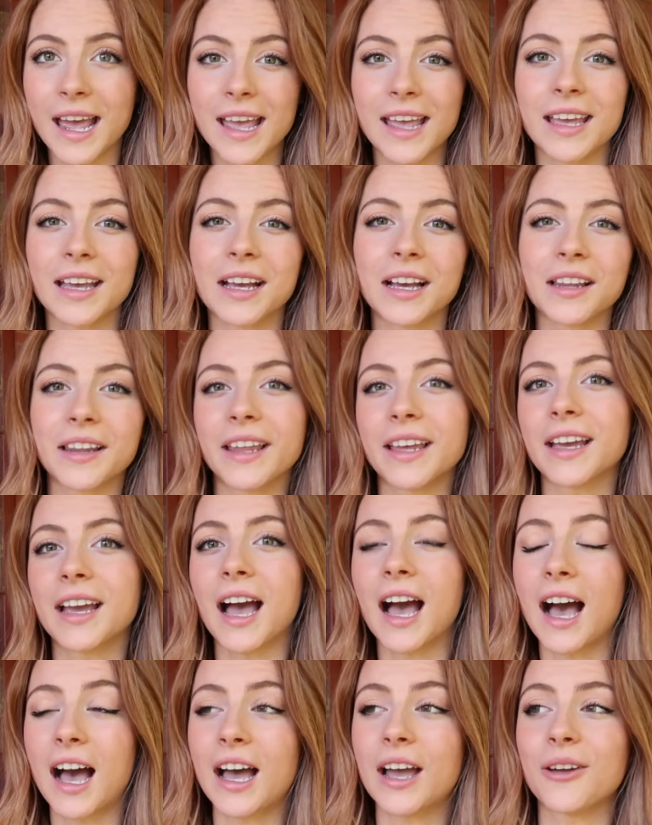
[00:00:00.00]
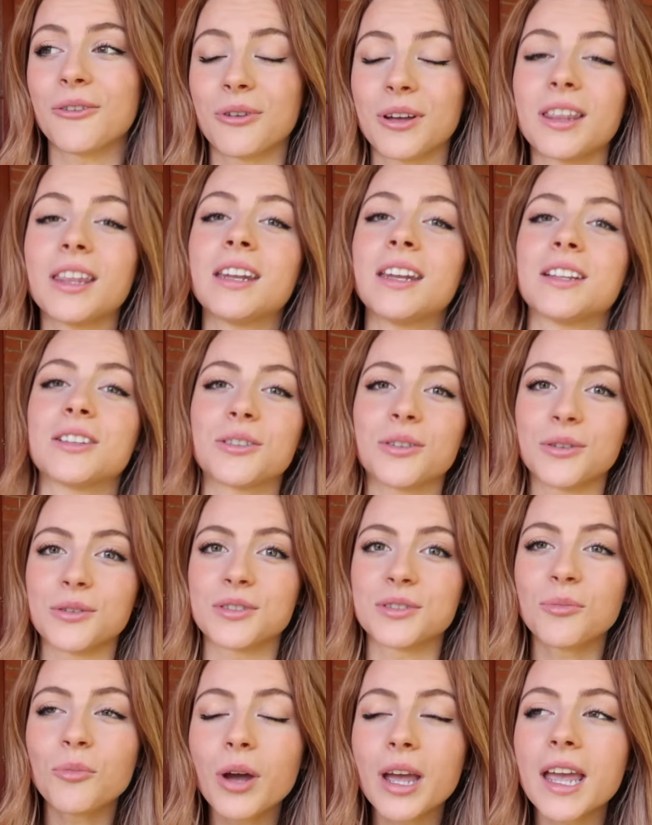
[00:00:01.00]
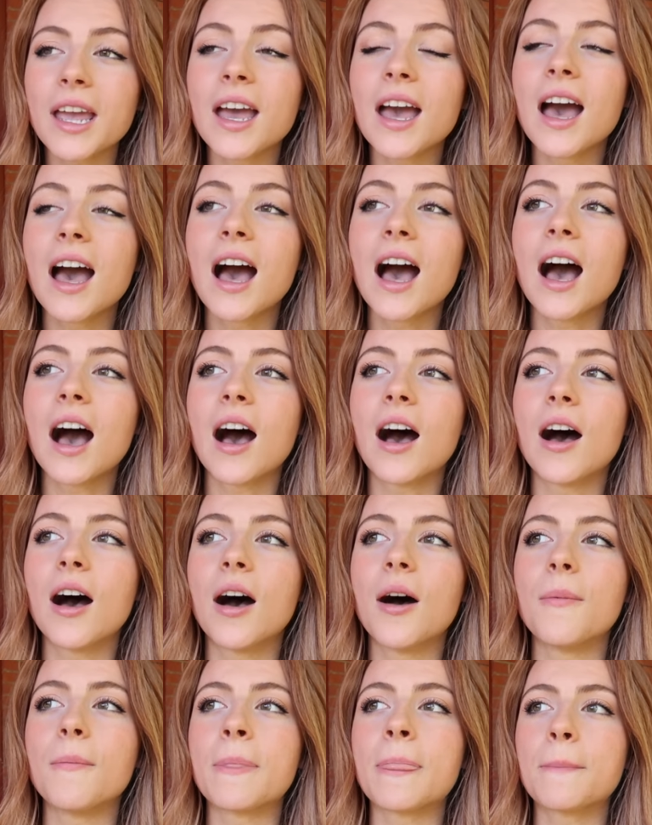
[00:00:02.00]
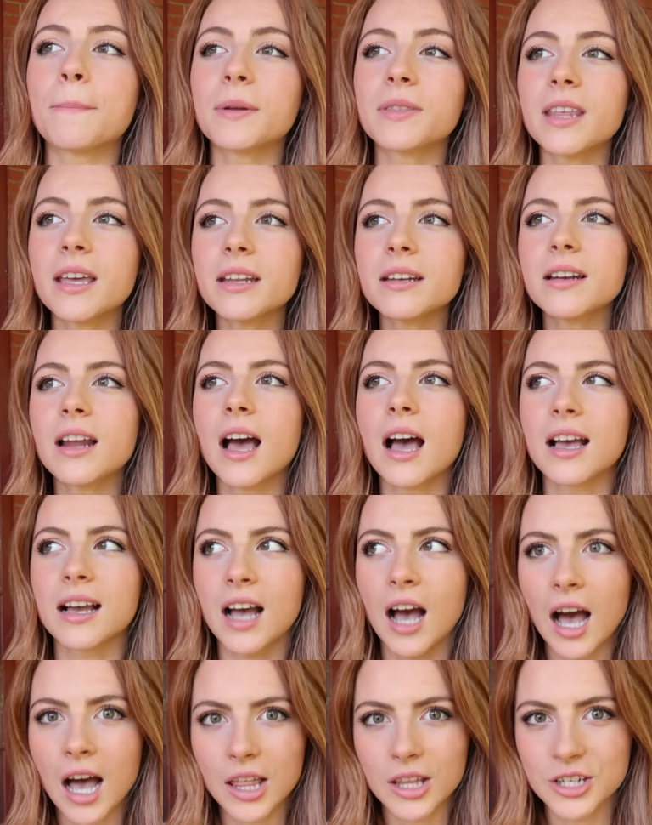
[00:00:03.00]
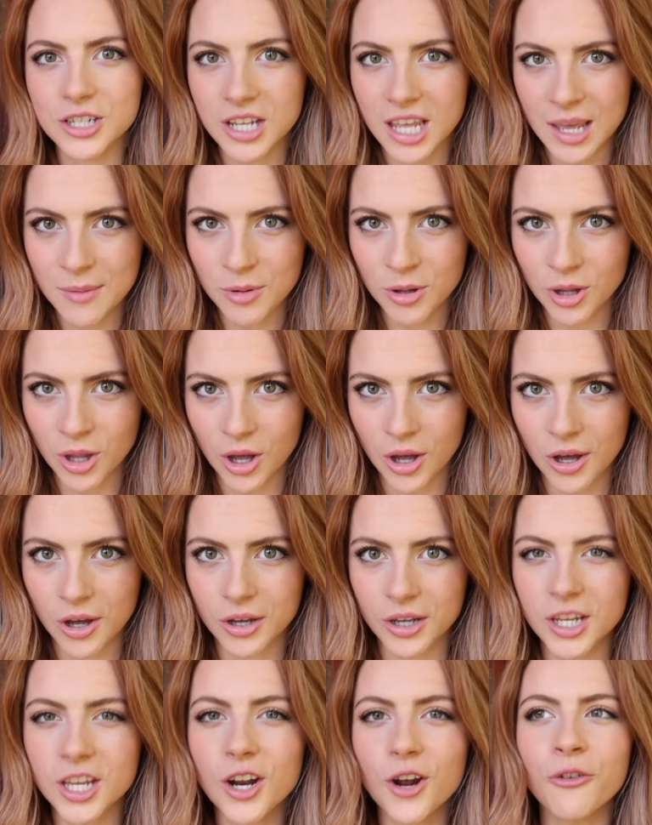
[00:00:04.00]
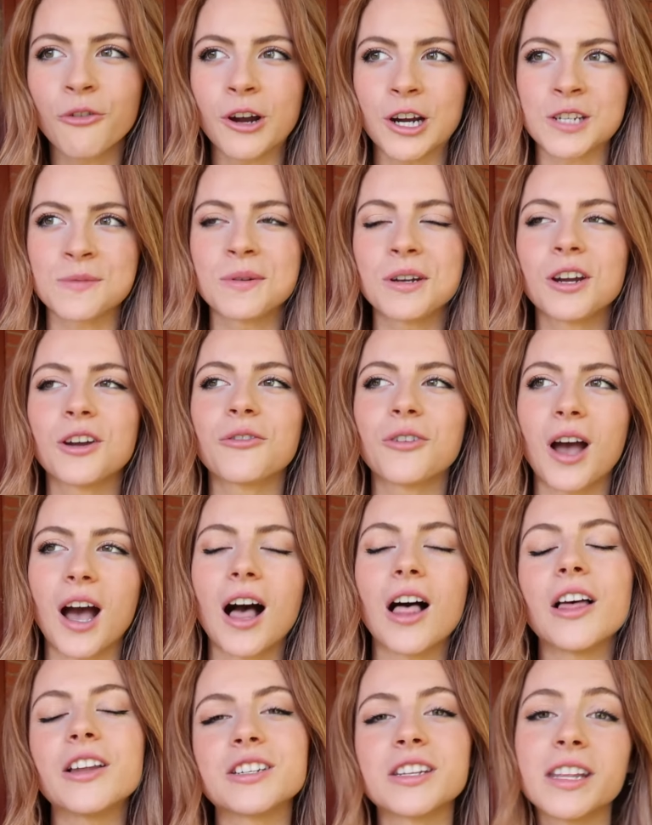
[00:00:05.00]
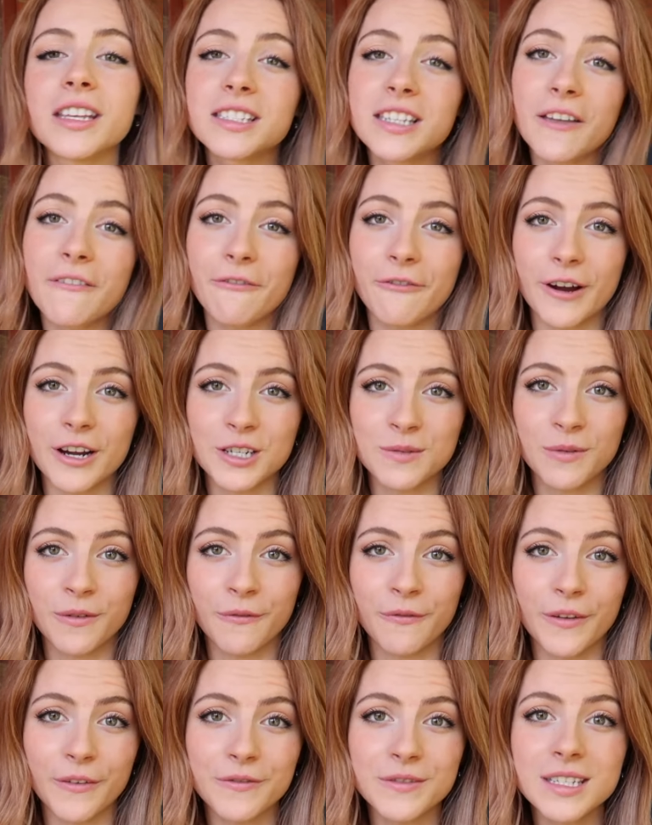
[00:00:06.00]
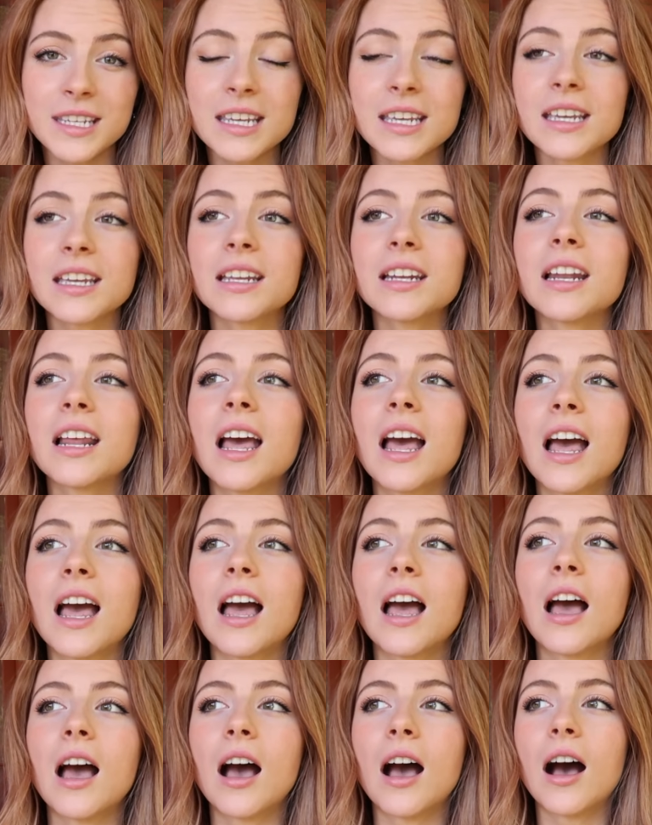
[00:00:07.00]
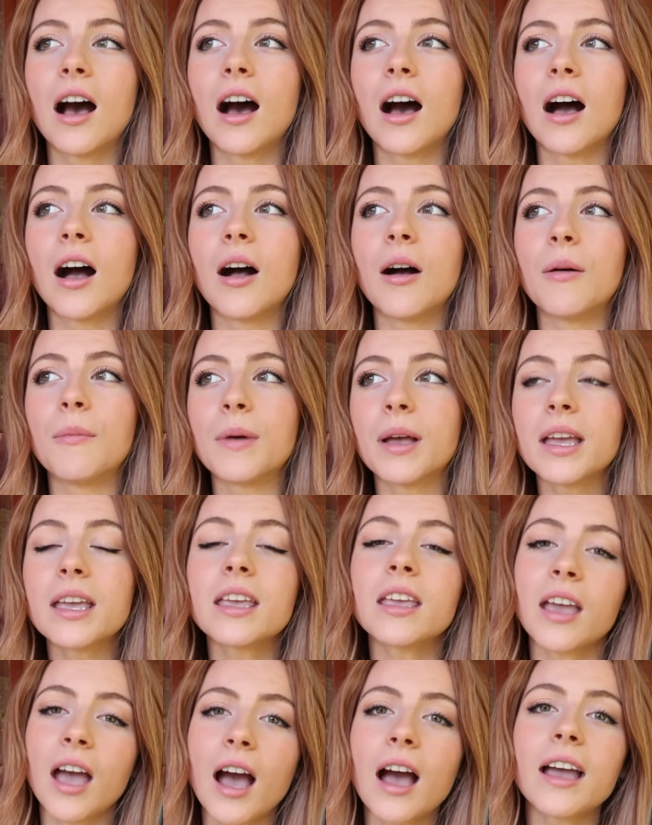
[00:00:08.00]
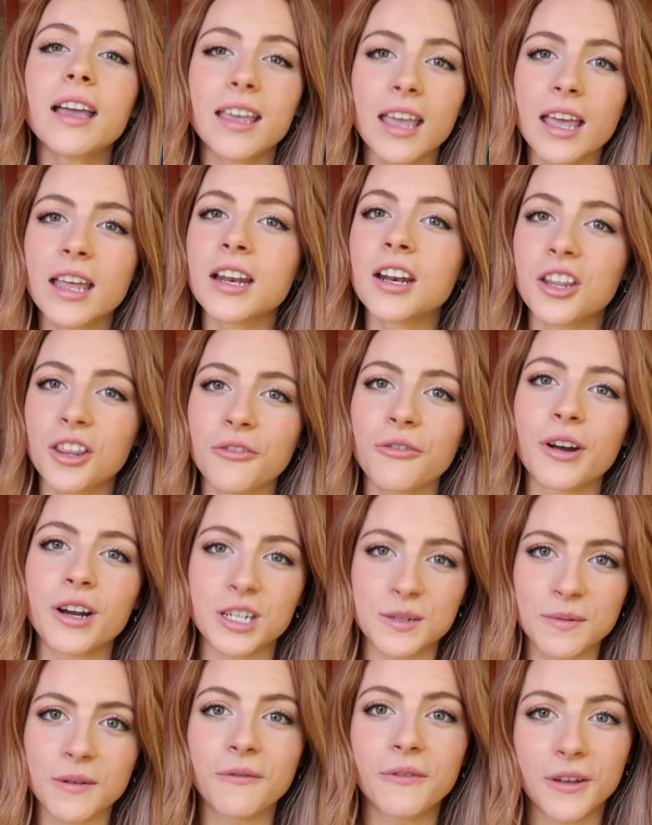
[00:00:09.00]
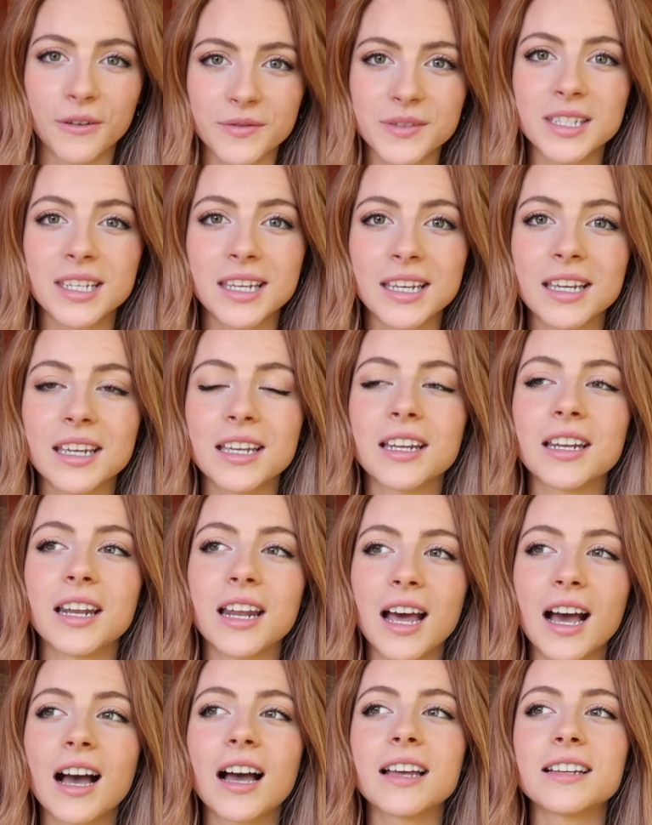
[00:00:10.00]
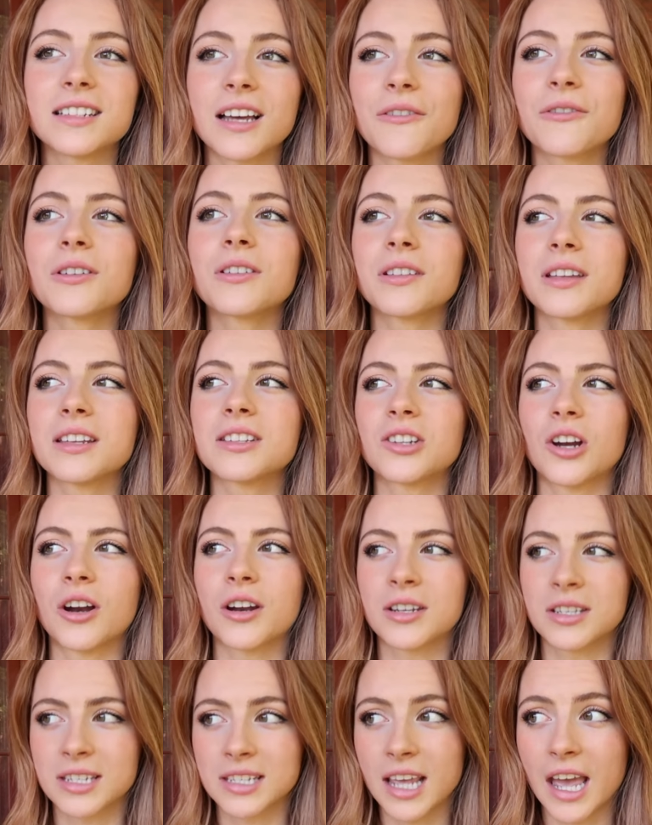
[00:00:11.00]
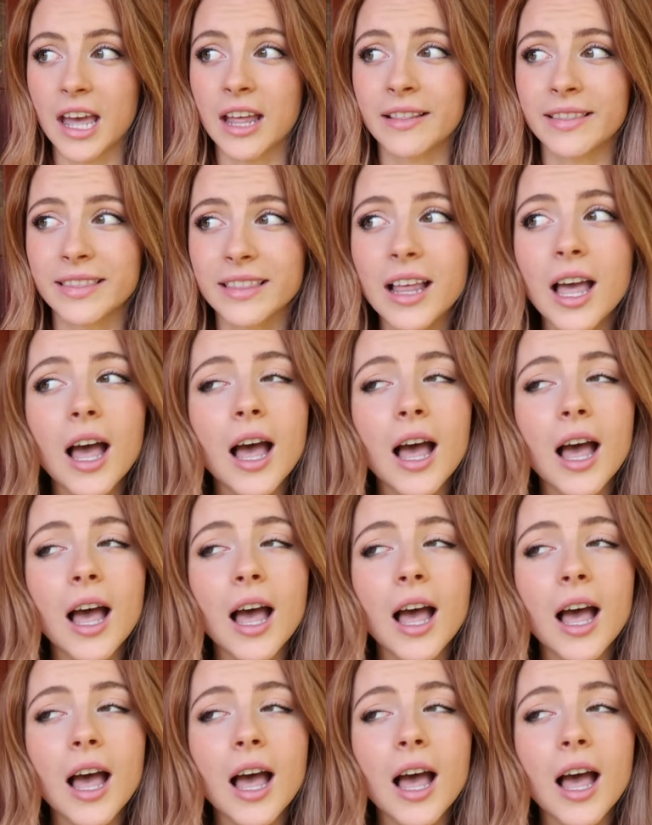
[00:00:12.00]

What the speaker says: saying like I really need to lose some weight. But then college came along, you know, freshman year of college, and they say freshman 15. Yeah, I gained the freshman 15. I definitely started to get